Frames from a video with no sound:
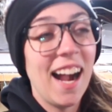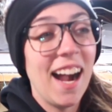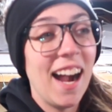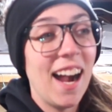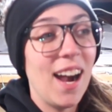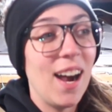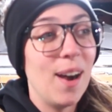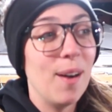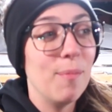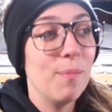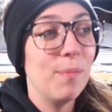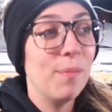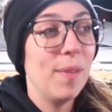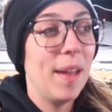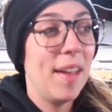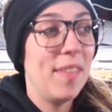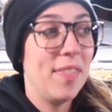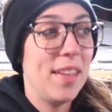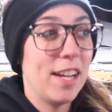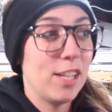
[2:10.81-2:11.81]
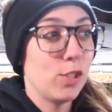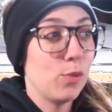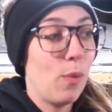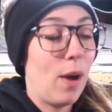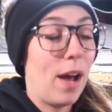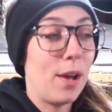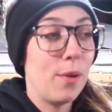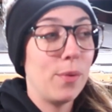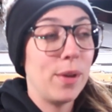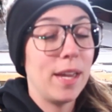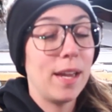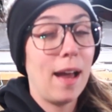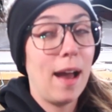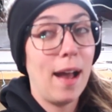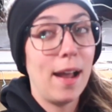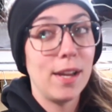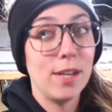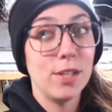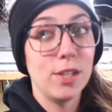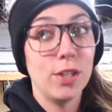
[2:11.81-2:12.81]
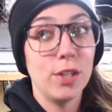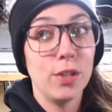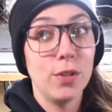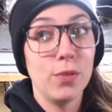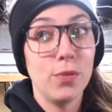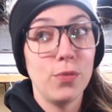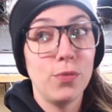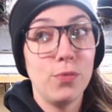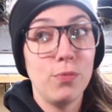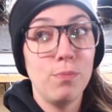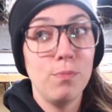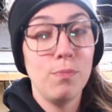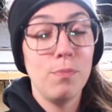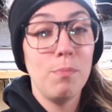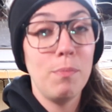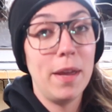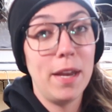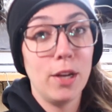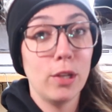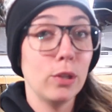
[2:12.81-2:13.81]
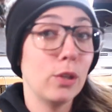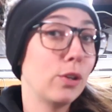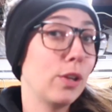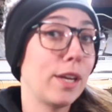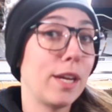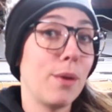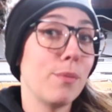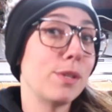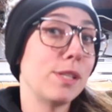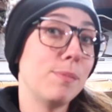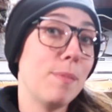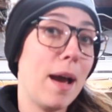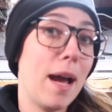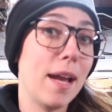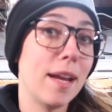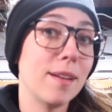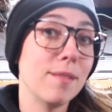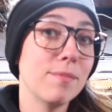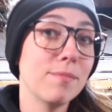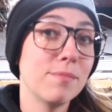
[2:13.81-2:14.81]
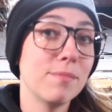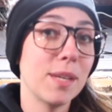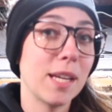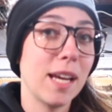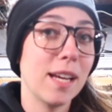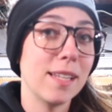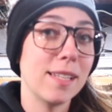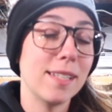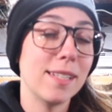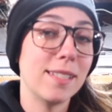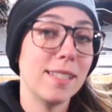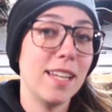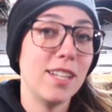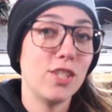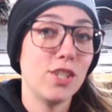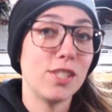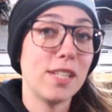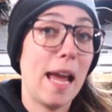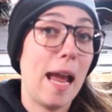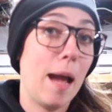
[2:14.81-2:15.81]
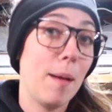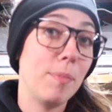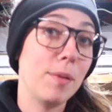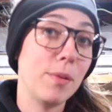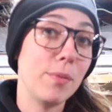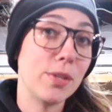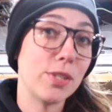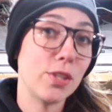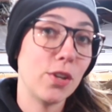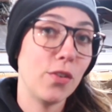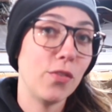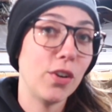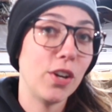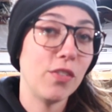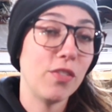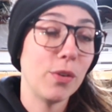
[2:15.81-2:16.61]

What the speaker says: and that's why we kind of made it look like it was mine, because it just happened to be silver.